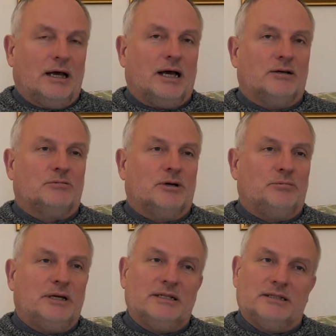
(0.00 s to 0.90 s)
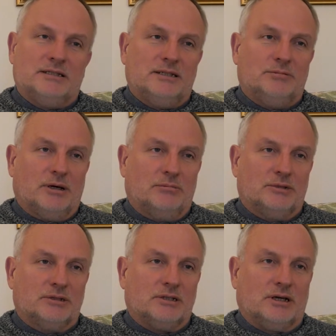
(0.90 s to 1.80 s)
and when PCC
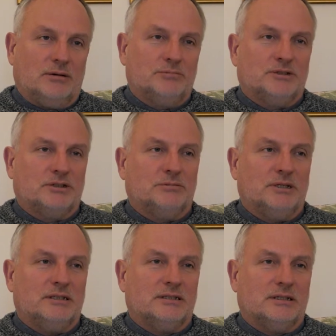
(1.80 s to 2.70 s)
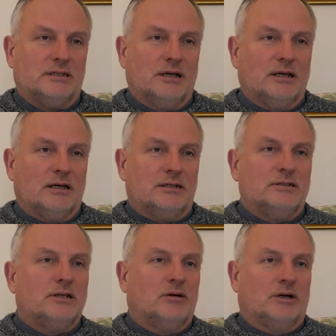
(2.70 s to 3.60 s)
members come to the meeting
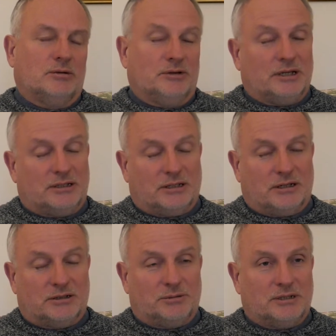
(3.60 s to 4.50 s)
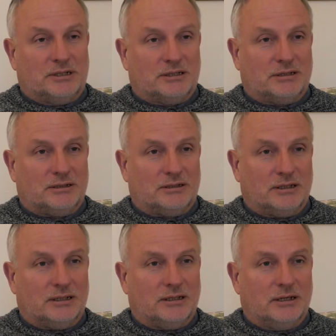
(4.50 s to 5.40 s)
knowing what they're going to be
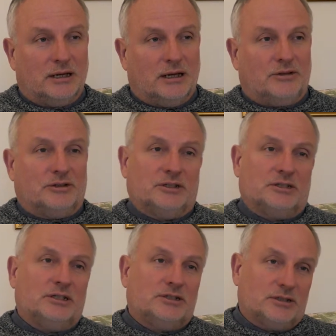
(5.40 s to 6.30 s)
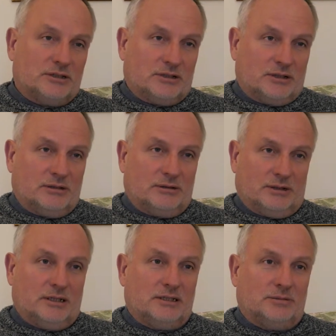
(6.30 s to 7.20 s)
discussing, the decisions that
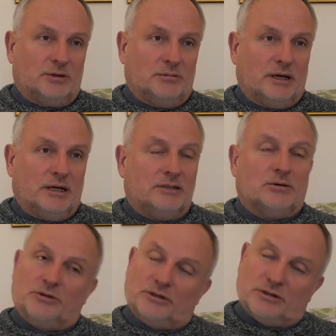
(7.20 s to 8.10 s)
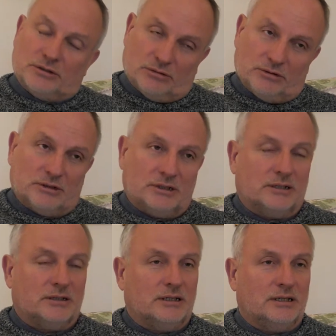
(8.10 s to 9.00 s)
need to be made or the scrutiny
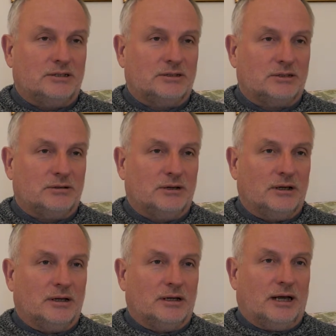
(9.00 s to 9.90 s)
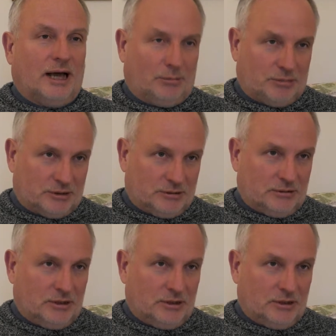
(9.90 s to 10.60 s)
that needs to happen.